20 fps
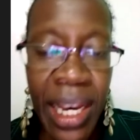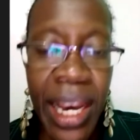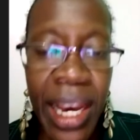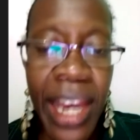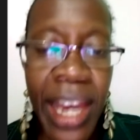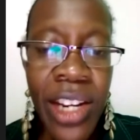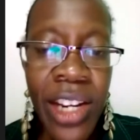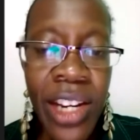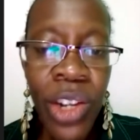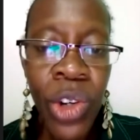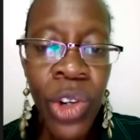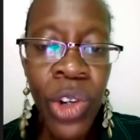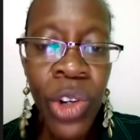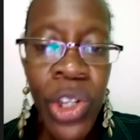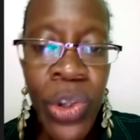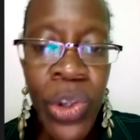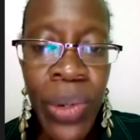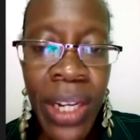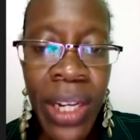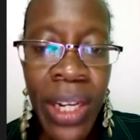And you're going
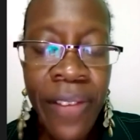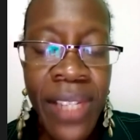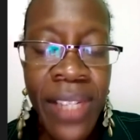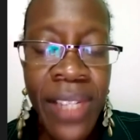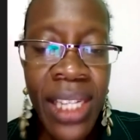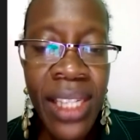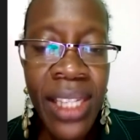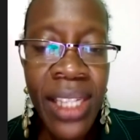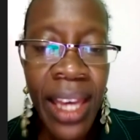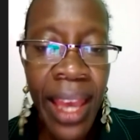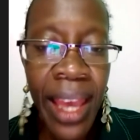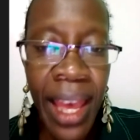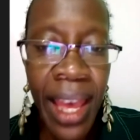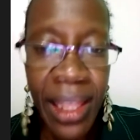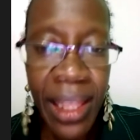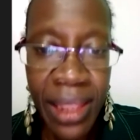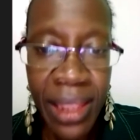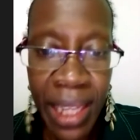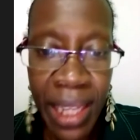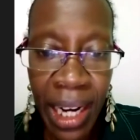to live such a
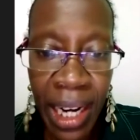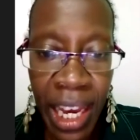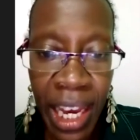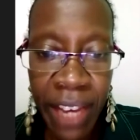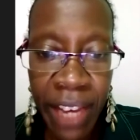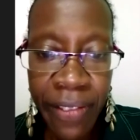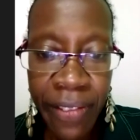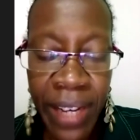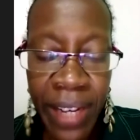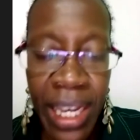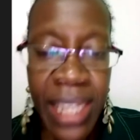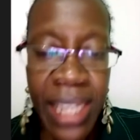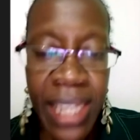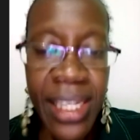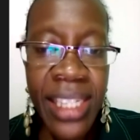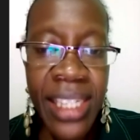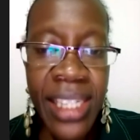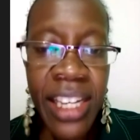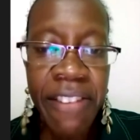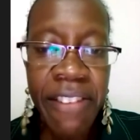healthy life,
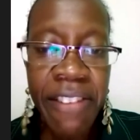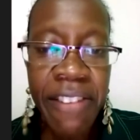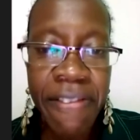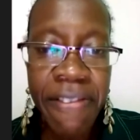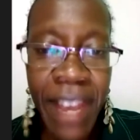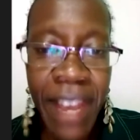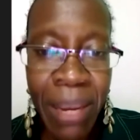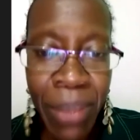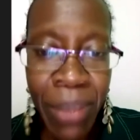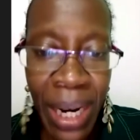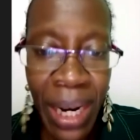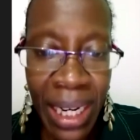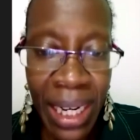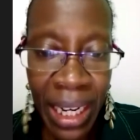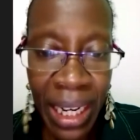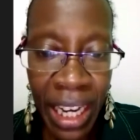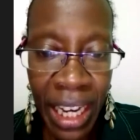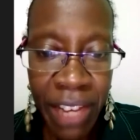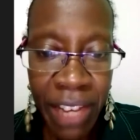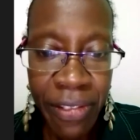such a vibrant
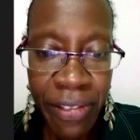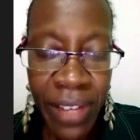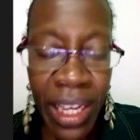life,